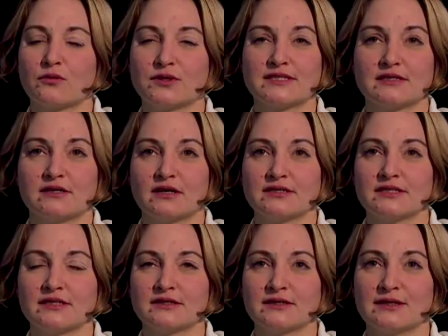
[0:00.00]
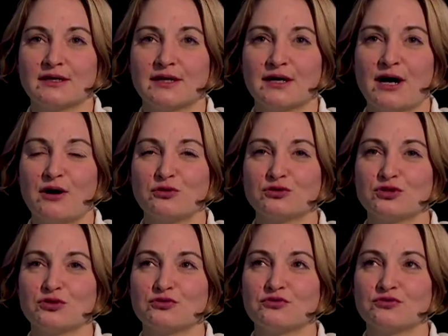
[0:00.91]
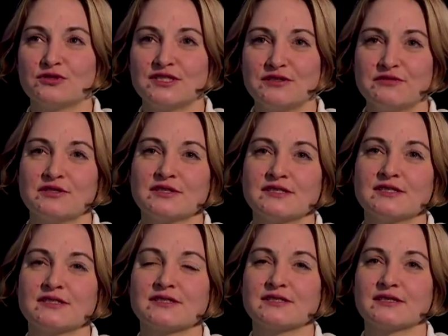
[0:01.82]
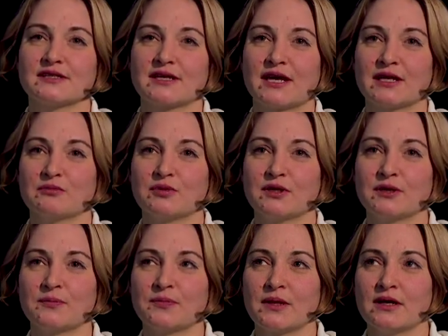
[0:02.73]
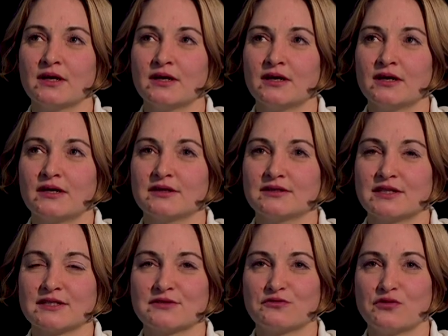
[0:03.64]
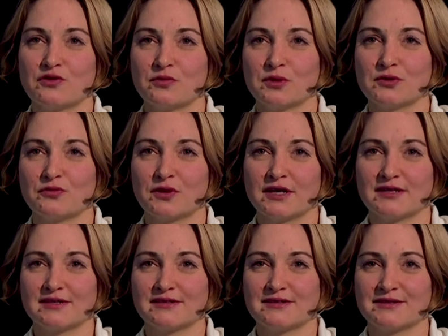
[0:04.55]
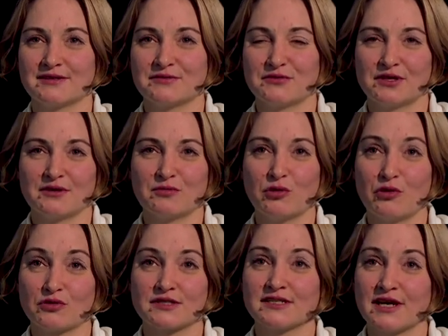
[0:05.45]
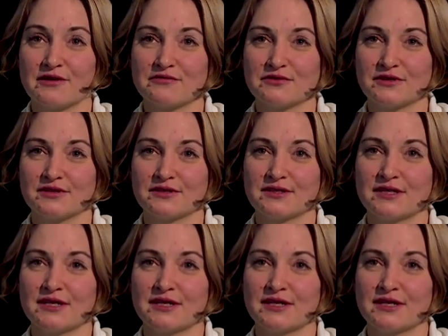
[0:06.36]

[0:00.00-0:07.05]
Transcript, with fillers: We study how two differences uh, can be transformed via, via block cipher,